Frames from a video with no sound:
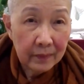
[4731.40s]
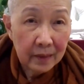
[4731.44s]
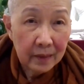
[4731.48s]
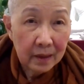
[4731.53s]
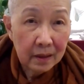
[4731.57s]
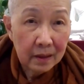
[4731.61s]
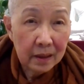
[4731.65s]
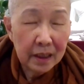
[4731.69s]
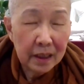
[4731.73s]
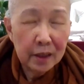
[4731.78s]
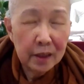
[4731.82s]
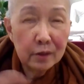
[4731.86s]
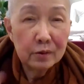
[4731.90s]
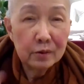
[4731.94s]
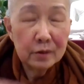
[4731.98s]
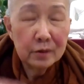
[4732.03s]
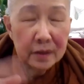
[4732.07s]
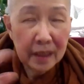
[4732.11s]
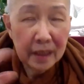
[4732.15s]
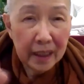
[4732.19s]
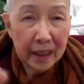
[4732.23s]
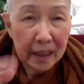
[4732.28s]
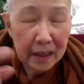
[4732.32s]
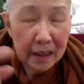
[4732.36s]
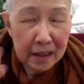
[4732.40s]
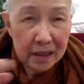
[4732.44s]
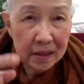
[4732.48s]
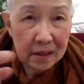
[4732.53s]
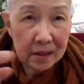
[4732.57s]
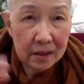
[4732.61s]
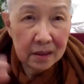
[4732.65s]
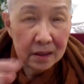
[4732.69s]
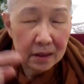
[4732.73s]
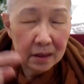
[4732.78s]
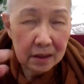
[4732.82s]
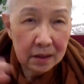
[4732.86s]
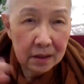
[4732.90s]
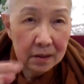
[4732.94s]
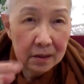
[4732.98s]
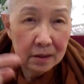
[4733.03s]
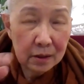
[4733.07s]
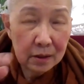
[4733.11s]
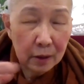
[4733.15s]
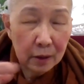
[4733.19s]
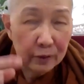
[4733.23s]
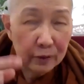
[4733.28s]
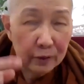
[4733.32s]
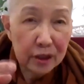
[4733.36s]
Can you taste the
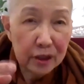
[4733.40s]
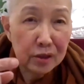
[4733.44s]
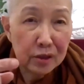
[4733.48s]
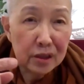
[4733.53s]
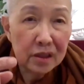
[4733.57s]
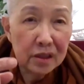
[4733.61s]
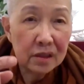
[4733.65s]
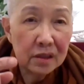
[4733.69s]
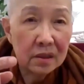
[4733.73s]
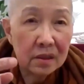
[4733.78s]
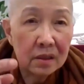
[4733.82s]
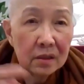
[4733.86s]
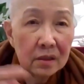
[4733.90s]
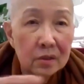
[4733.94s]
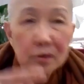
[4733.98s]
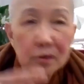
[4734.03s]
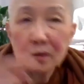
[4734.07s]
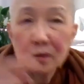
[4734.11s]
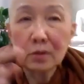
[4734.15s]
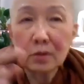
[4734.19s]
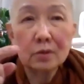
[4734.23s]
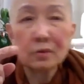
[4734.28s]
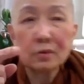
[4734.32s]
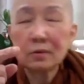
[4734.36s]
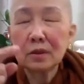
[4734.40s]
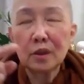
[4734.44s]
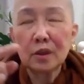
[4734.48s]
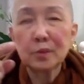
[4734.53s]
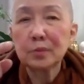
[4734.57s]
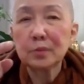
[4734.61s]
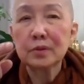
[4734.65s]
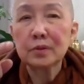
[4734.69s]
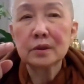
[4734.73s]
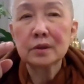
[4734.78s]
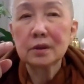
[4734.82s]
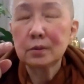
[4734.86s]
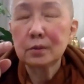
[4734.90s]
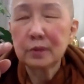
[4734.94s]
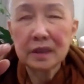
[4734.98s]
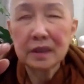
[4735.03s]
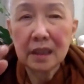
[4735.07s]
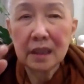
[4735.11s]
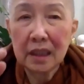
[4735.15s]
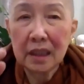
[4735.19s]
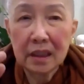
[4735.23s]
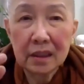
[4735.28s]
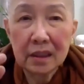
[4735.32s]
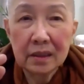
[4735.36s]
saltishness? No, Lord Buddha, we
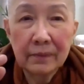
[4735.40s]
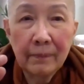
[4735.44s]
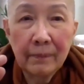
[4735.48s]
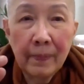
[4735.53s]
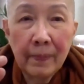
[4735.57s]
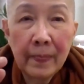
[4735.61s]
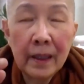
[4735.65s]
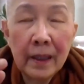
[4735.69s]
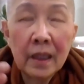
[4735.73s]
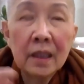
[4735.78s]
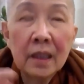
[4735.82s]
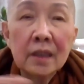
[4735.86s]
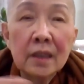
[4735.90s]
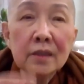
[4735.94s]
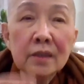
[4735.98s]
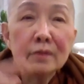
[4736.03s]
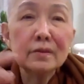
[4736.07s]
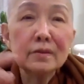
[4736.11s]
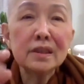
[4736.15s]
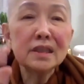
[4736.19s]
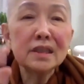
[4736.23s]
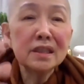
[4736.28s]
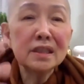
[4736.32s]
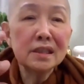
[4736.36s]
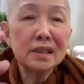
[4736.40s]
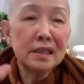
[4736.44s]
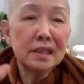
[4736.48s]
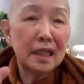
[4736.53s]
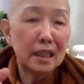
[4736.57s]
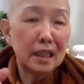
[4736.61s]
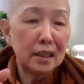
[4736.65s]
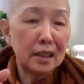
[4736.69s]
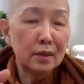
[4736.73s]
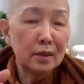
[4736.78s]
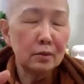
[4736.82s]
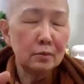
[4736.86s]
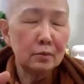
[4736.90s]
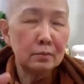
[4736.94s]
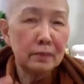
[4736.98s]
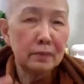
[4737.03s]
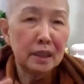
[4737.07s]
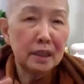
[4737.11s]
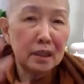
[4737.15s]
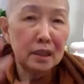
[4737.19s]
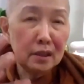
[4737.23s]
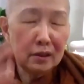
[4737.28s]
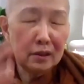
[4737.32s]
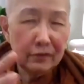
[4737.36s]
can't. So this is how
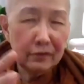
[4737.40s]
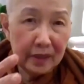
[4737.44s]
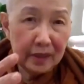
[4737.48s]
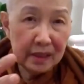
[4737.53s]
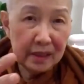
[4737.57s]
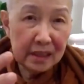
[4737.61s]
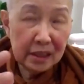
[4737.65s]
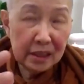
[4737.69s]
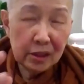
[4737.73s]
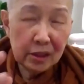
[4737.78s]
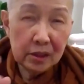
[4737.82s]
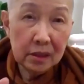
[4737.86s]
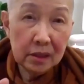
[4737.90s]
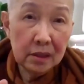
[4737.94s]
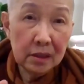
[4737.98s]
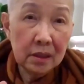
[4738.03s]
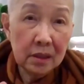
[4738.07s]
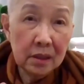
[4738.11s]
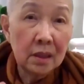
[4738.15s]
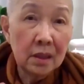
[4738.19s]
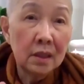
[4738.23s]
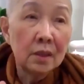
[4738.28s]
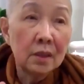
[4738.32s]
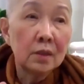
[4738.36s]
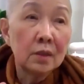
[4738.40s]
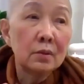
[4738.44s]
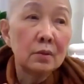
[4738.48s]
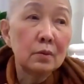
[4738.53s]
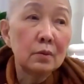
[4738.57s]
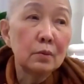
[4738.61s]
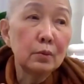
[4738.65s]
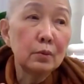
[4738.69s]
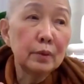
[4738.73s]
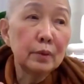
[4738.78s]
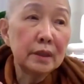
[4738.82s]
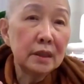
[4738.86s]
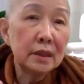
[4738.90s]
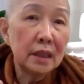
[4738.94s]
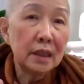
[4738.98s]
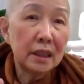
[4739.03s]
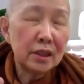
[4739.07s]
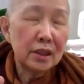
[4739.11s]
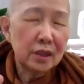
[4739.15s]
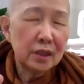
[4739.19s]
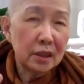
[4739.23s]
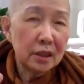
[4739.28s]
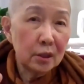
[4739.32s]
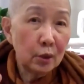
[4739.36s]
many of us we
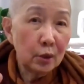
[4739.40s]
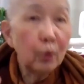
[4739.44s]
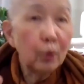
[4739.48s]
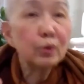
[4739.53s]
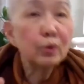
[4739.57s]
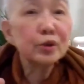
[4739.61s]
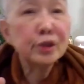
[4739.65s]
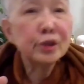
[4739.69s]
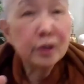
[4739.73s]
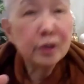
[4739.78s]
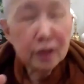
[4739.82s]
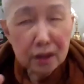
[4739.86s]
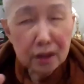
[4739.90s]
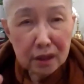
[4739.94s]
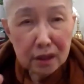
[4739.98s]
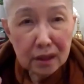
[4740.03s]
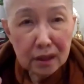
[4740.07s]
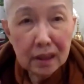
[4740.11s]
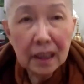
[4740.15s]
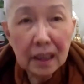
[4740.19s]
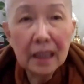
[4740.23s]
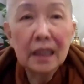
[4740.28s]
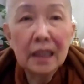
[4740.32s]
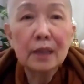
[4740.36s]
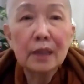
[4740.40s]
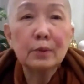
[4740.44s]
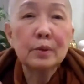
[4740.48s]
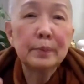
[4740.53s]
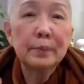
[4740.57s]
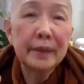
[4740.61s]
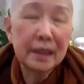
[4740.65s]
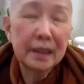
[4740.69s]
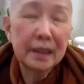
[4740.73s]
actually cushion our bad